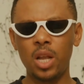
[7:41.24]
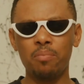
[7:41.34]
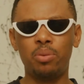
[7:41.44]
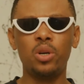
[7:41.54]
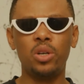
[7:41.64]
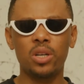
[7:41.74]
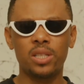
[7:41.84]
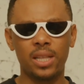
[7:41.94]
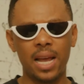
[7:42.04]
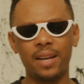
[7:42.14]

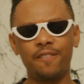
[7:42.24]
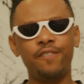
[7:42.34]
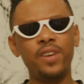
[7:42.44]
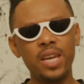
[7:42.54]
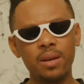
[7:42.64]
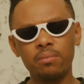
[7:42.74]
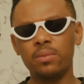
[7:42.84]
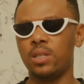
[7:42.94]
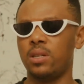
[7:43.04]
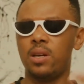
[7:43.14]
product like film,
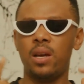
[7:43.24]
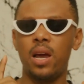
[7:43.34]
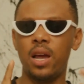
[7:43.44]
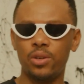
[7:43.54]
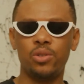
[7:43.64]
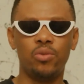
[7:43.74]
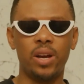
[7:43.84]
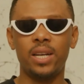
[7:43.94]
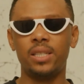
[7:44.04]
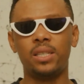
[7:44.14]
I use
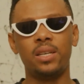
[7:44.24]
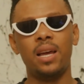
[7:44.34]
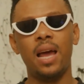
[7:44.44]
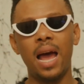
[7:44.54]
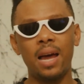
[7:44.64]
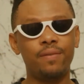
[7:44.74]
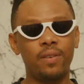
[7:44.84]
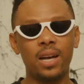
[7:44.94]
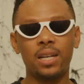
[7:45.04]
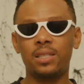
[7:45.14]
red.
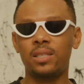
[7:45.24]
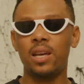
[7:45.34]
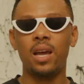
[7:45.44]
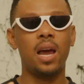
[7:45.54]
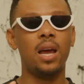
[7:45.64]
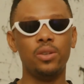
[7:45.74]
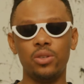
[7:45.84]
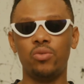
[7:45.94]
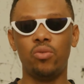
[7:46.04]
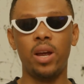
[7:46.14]
Adverts, I
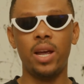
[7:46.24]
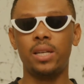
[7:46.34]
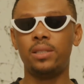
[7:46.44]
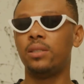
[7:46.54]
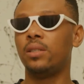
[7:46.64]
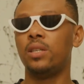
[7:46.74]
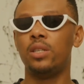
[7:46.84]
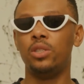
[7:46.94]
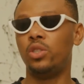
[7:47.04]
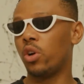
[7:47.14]
use red.
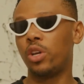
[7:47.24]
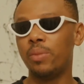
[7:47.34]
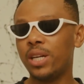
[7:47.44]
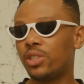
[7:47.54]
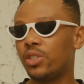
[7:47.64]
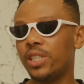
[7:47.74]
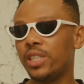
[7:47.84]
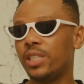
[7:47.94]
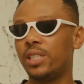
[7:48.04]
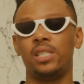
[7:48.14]

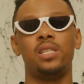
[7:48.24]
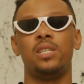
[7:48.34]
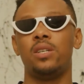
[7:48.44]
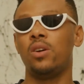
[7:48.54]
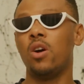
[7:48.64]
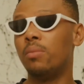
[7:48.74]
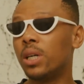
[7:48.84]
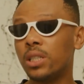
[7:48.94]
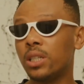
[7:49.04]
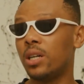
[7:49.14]
Documentaries,
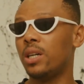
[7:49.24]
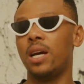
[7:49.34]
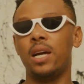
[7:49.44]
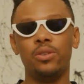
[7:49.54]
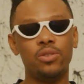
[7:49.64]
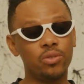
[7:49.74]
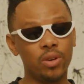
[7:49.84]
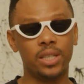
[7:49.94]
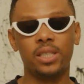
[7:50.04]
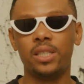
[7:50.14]
commercial, I use
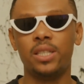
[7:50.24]
red.